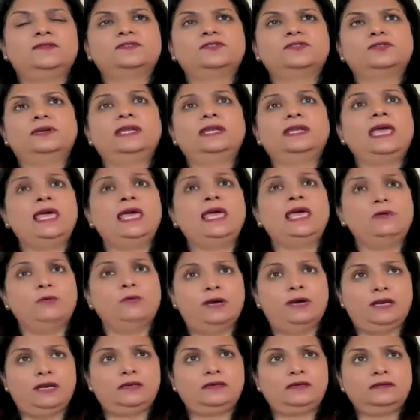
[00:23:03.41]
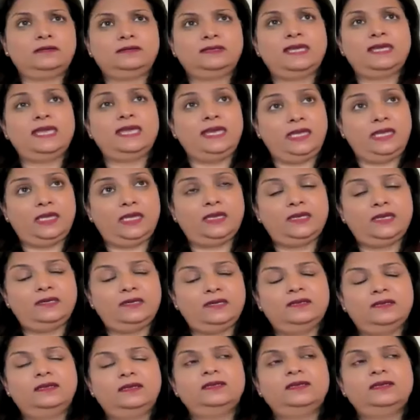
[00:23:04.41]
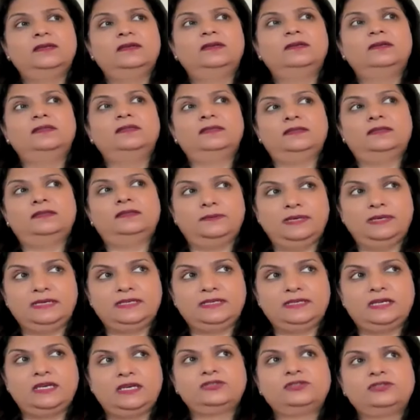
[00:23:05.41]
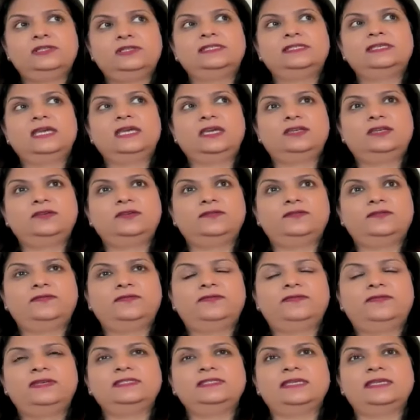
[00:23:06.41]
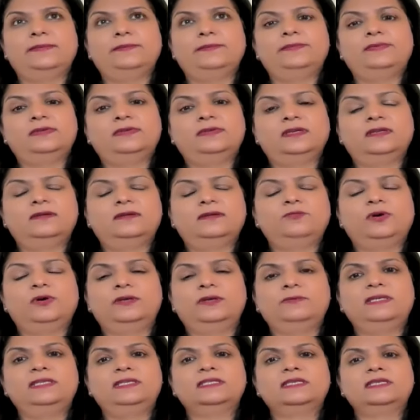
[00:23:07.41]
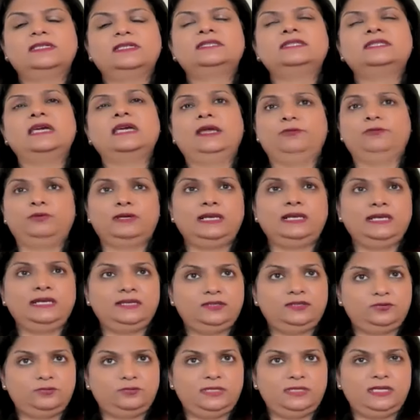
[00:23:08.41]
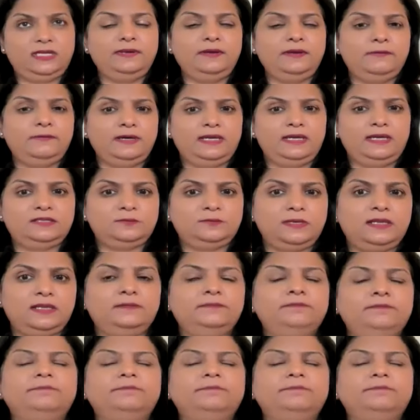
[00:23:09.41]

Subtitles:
So an L1A, the multinational executive exam, what we discussed, that would lead to an EB1 as well.